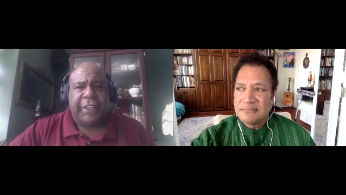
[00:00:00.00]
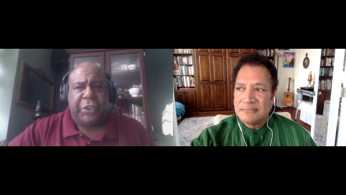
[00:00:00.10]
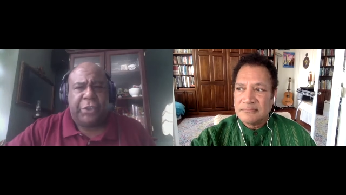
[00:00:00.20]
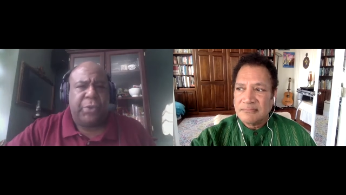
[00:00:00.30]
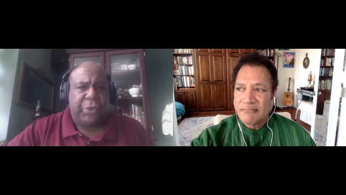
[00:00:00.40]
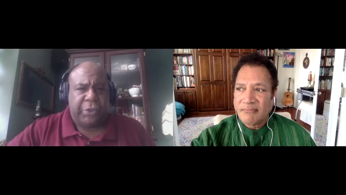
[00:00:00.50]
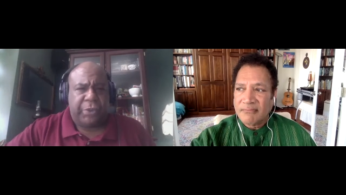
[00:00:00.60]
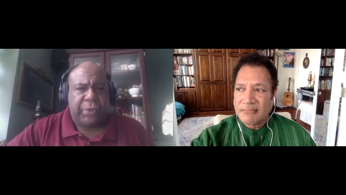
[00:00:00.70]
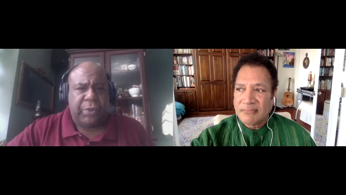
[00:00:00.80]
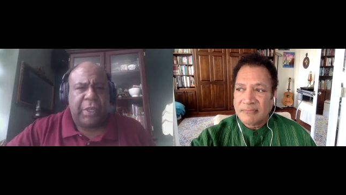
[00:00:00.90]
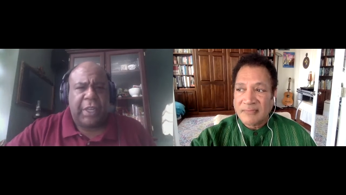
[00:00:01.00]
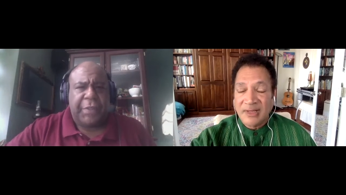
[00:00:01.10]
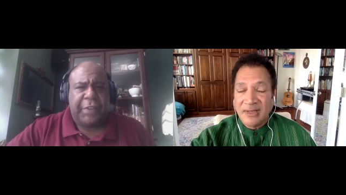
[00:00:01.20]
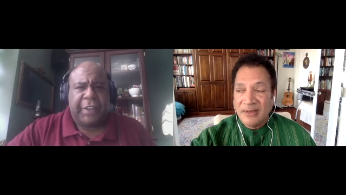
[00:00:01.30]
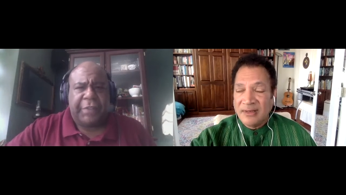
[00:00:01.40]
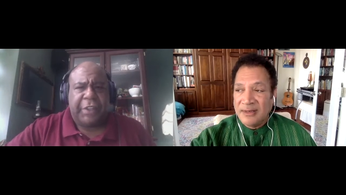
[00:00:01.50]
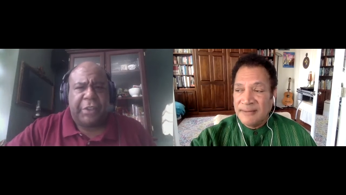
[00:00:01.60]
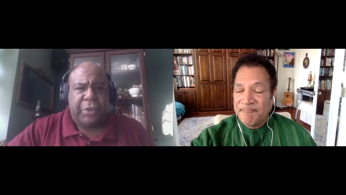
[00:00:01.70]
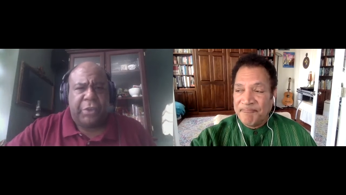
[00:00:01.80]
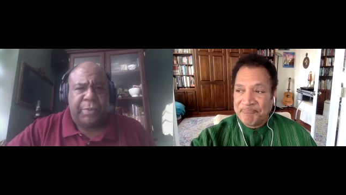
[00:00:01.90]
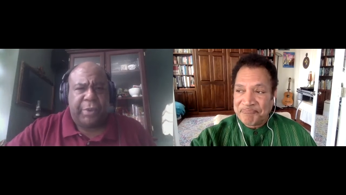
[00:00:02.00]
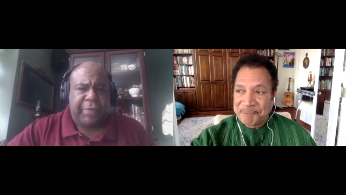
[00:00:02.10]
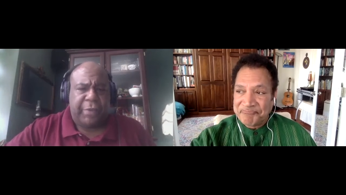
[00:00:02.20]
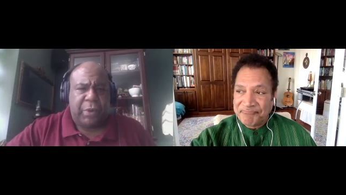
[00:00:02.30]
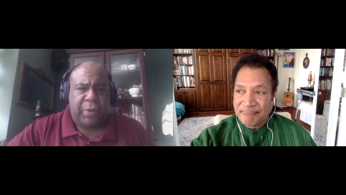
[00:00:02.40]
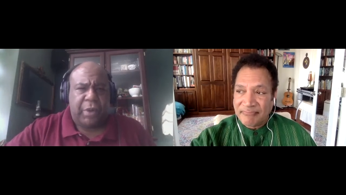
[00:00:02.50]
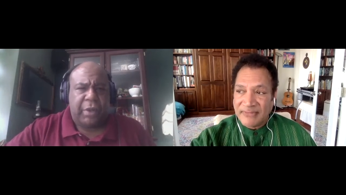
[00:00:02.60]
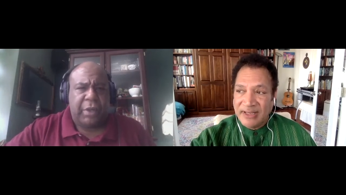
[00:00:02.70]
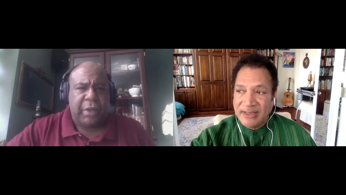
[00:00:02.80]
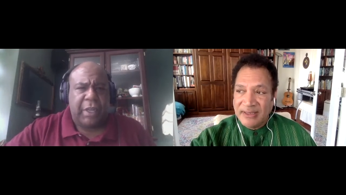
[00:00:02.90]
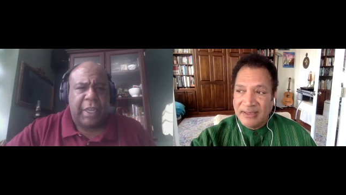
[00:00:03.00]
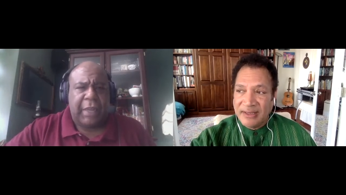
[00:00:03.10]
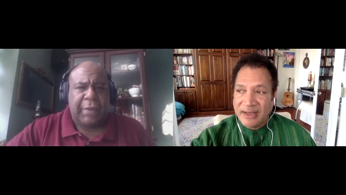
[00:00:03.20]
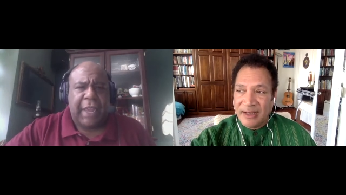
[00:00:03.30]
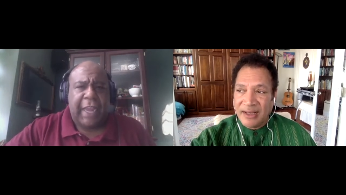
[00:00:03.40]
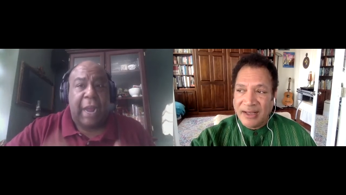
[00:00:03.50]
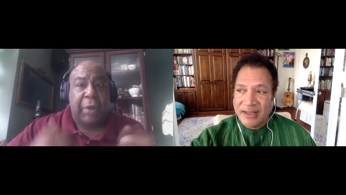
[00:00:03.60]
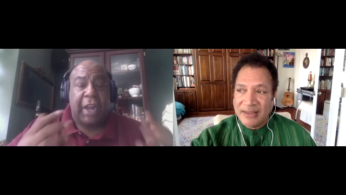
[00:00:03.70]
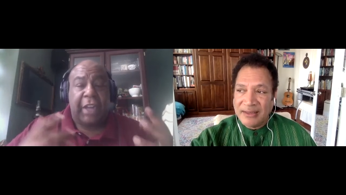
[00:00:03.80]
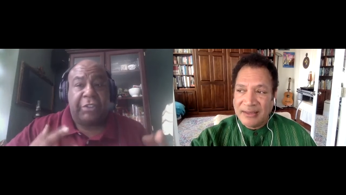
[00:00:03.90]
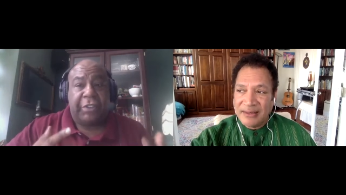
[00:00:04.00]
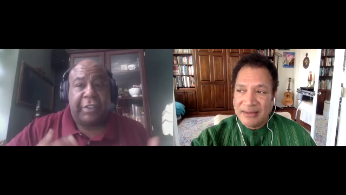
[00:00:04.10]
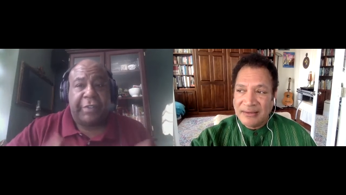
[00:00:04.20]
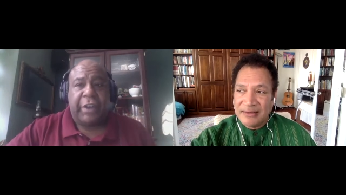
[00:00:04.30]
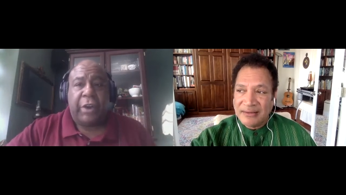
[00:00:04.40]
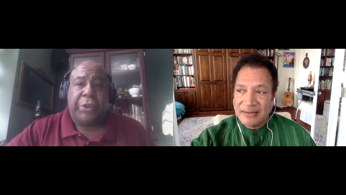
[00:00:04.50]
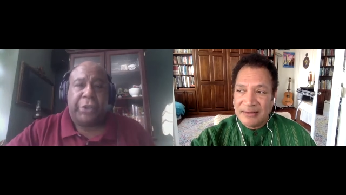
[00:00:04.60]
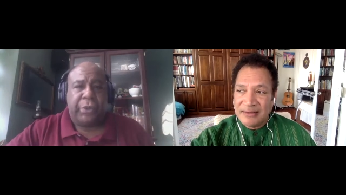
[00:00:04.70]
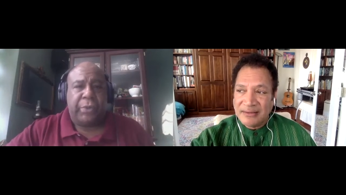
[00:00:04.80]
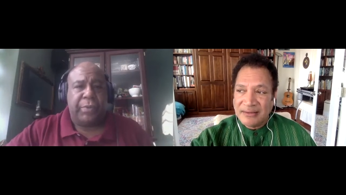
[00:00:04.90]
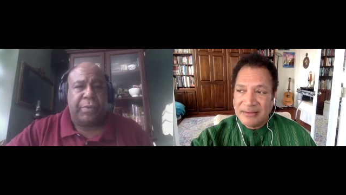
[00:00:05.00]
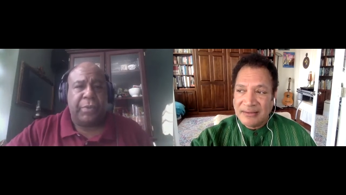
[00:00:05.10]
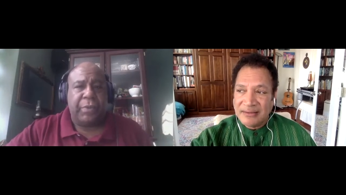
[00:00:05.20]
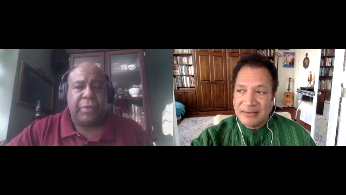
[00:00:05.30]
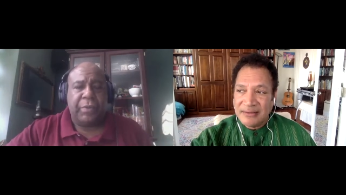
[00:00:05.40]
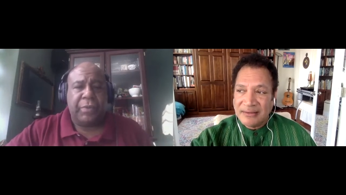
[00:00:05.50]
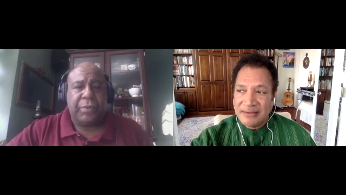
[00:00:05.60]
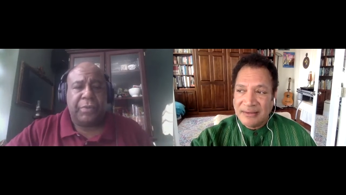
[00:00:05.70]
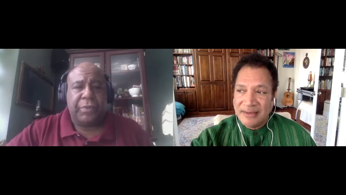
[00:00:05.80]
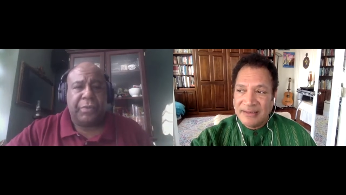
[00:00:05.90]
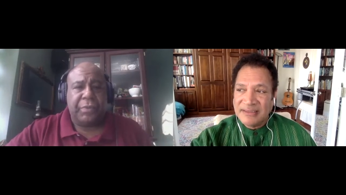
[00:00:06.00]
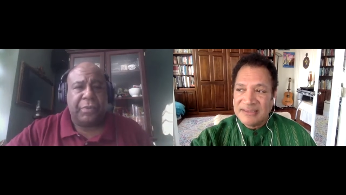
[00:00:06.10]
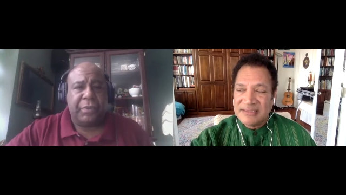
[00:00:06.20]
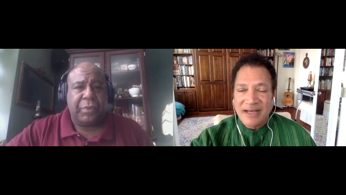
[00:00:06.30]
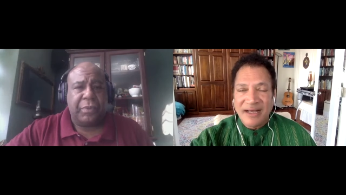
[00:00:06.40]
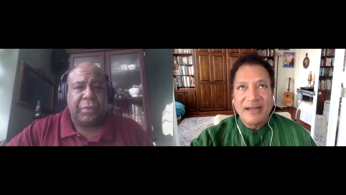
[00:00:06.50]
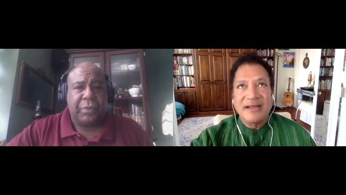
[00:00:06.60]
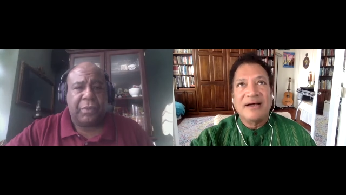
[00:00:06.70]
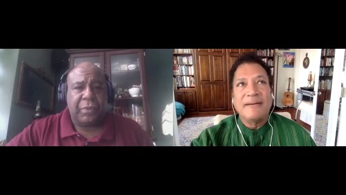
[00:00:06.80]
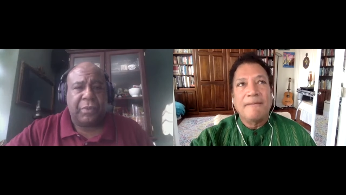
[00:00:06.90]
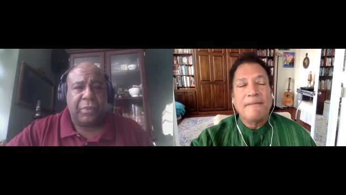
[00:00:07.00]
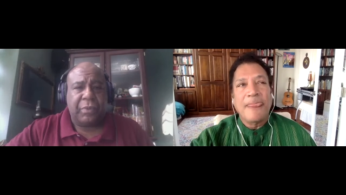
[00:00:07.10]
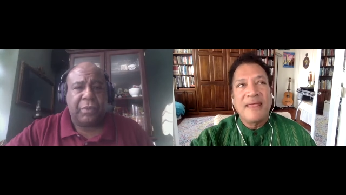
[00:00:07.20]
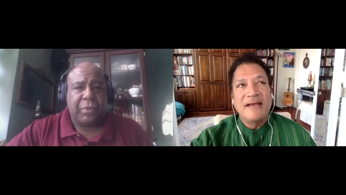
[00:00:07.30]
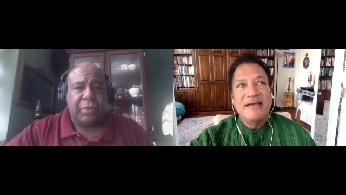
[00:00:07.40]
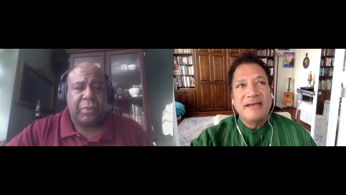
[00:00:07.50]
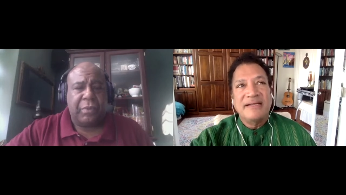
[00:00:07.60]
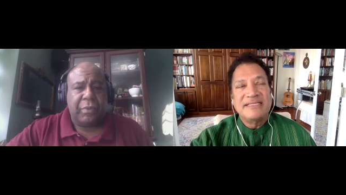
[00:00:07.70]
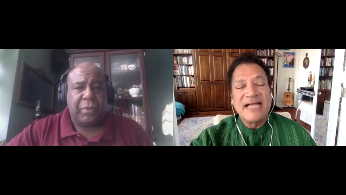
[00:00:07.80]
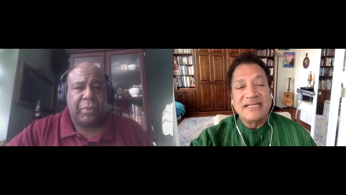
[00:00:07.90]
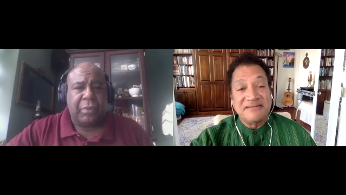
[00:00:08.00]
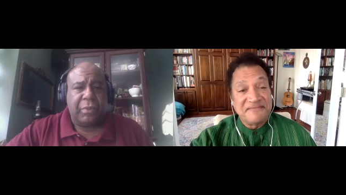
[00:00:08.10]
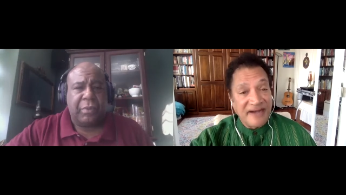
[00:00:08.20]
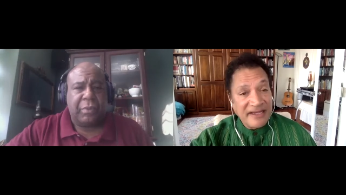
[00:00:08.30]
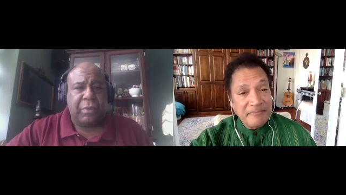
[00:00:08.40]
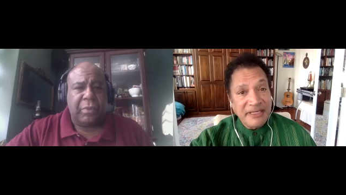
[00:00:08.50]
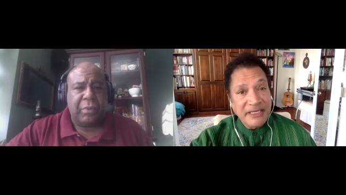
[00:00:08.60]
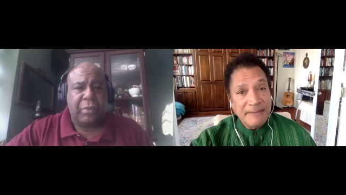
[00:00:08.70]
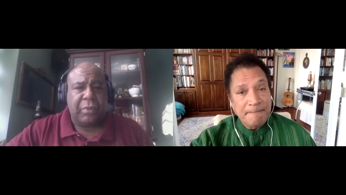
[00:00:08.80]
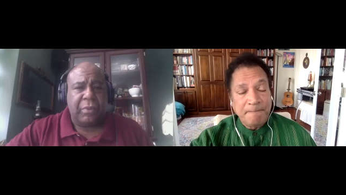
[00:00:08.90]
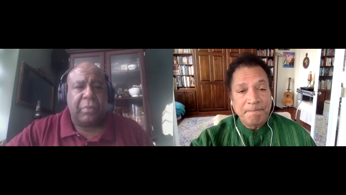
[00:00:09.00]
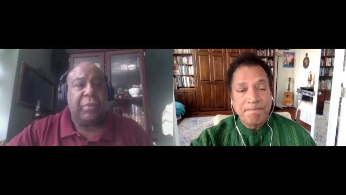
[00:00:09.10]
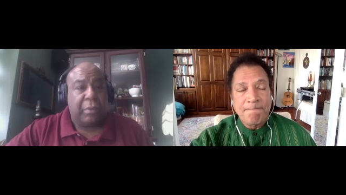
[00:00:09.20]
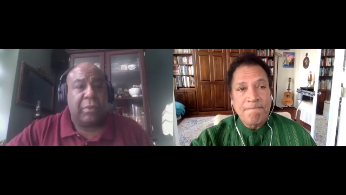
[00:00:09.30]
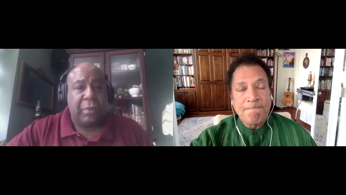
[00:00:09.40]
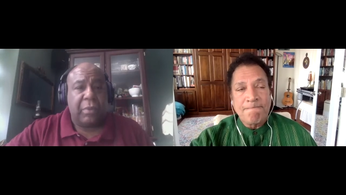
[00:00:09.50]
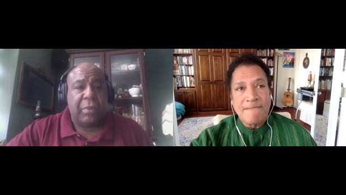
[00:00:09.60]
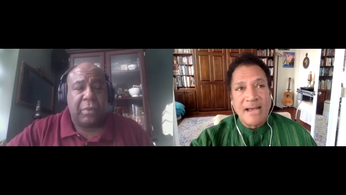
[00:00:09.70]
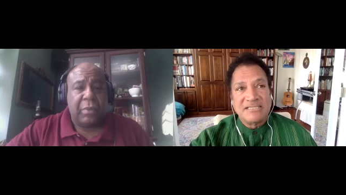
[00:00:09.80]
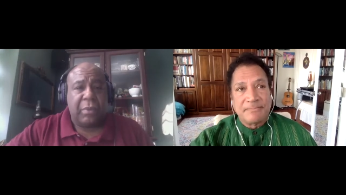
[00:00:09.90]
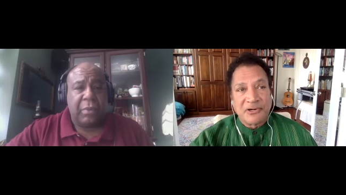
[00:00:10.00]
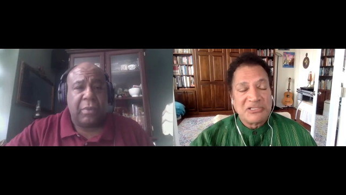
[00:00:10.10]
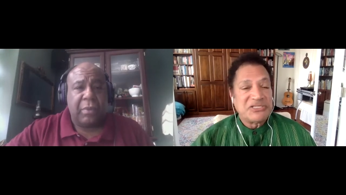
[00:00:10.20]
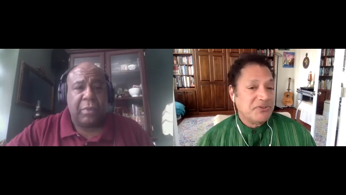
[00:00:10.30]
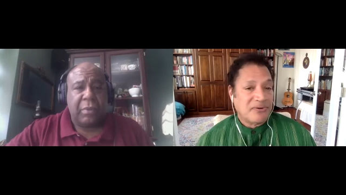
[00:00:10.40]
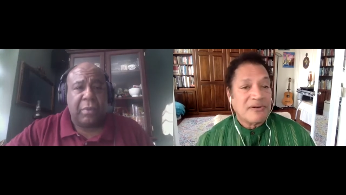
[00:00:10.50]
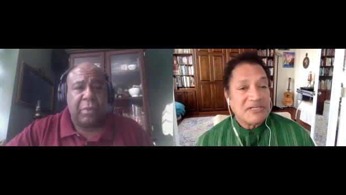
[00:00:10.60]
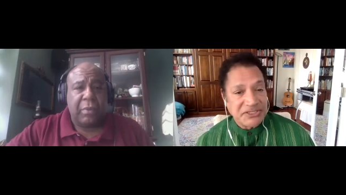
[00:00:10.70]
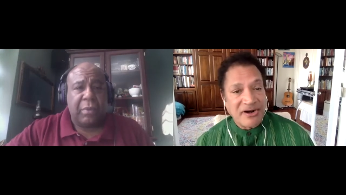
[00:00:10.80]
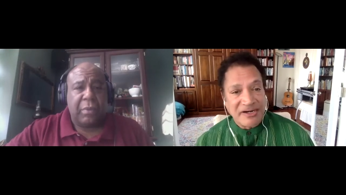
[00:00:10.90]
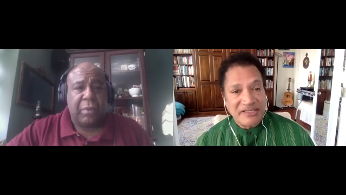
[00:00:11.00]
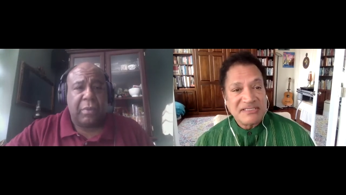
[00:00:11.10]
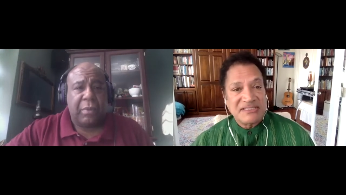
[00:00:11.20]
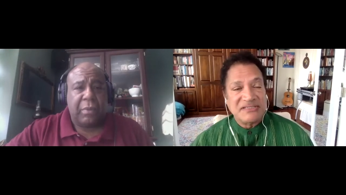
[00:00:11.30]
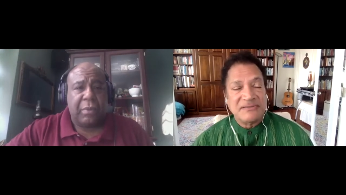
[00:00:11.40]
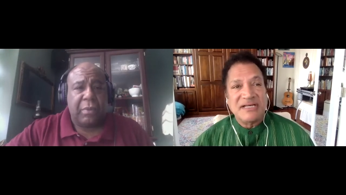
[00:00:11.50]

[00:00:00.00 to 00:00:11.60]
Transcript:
Speaker 1: you do and the stuff that you put forward and how conscious of it are you
Speaker 2: it does not um, it does not define me as a person or as an artist so it